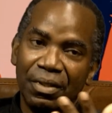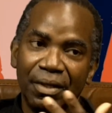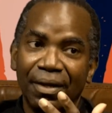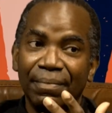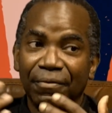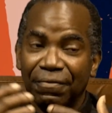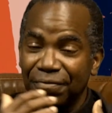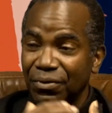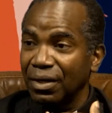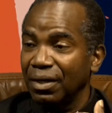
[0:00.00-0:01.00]
That I'm
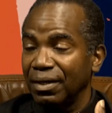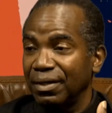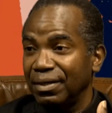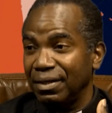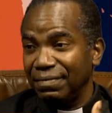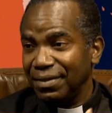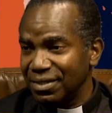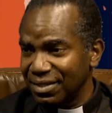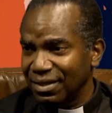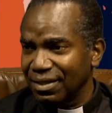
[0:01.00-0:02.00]
afraid, even in
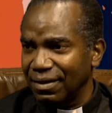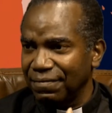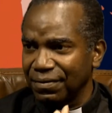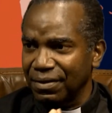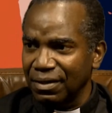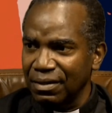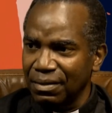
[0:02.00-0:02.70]
South Africa,